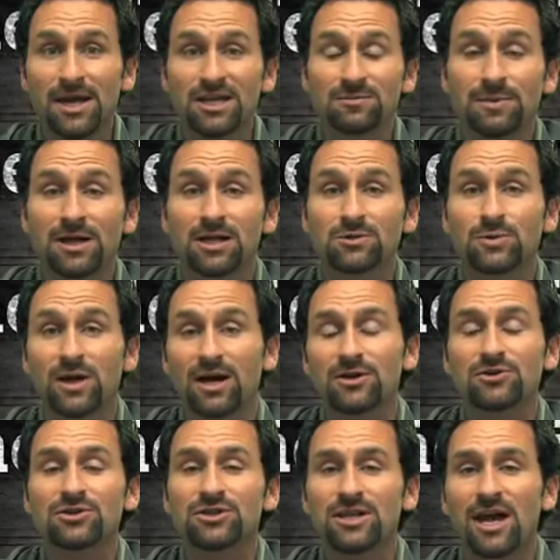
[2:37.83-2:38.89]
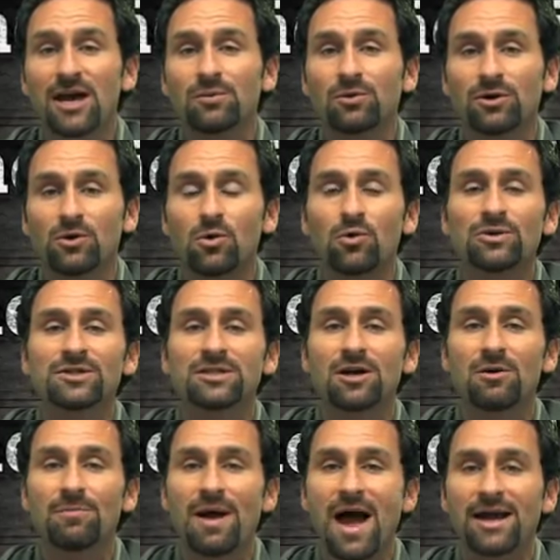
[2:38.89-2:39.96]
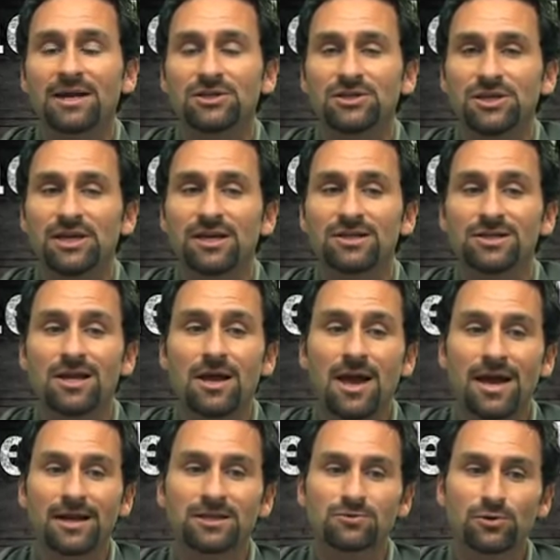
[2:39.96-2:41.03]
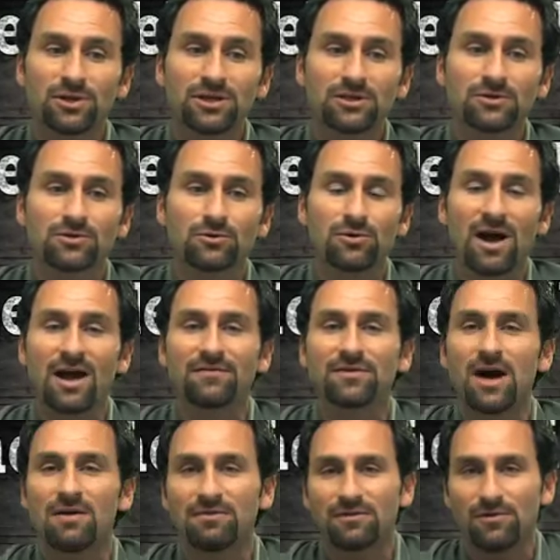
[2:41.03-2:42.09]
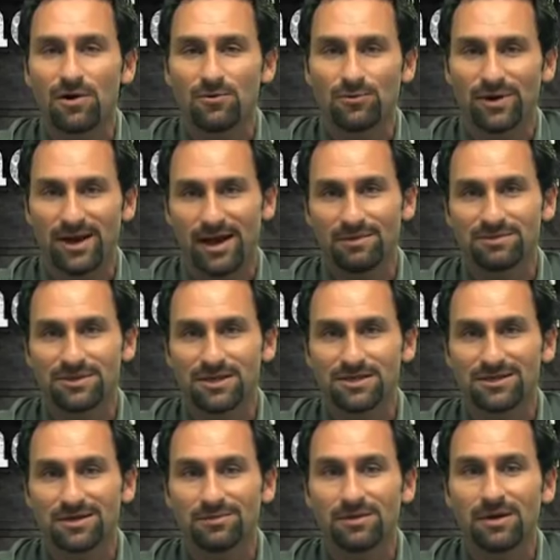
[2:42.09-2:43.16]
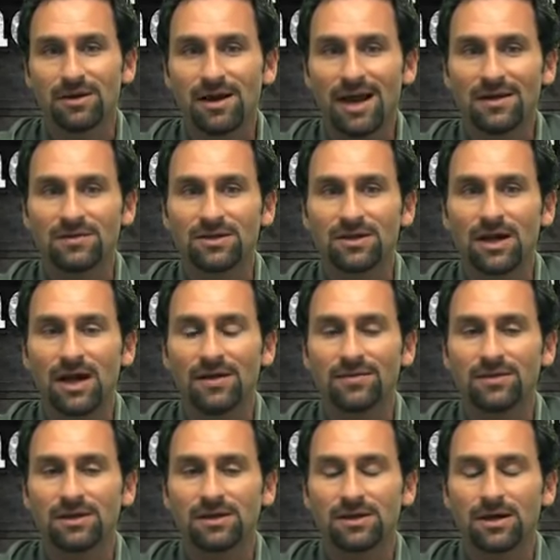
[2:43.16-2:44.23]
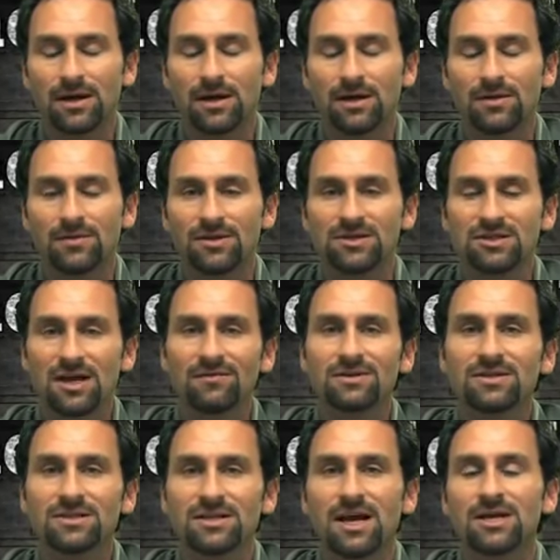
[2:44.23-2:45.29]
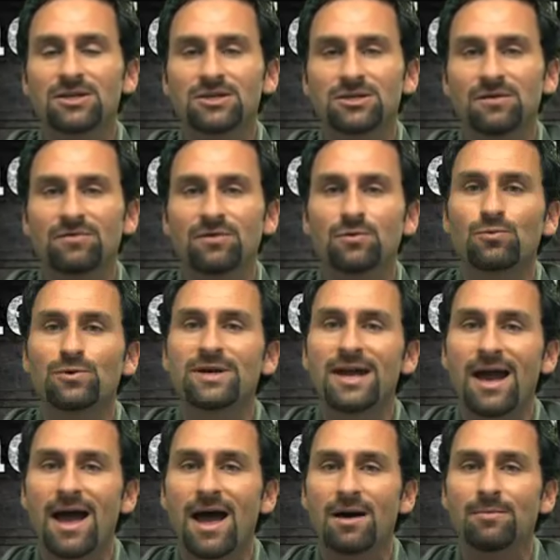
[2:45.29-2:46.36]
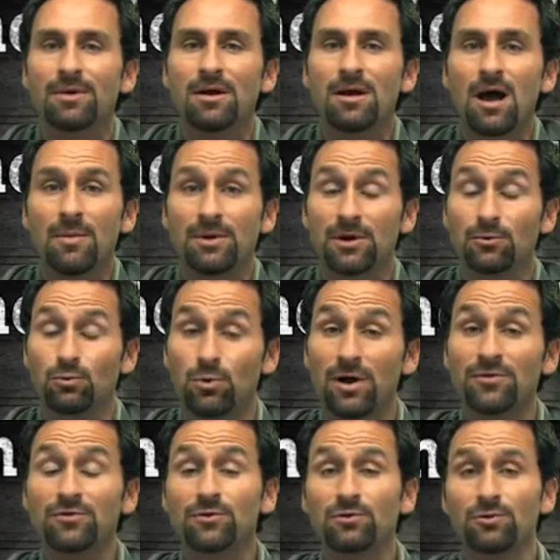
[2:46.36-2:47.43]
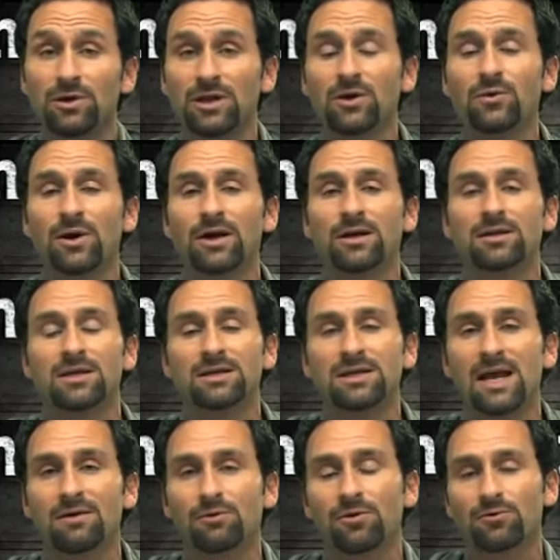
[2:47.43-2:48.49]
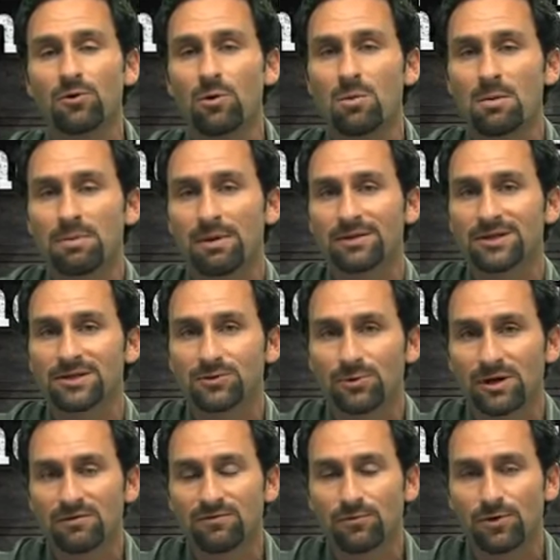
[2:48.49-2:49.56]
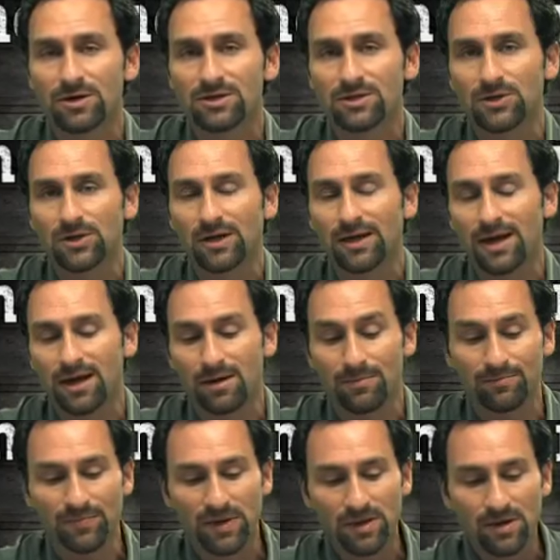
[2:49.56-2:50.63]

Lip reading: It's because we understand what a wholesale package is, and it's really derived off of our rehab system. And the 7 stages of the rehab, I'm going to run through really quick, and then Dave will throw them up on the screen for you so you can get them.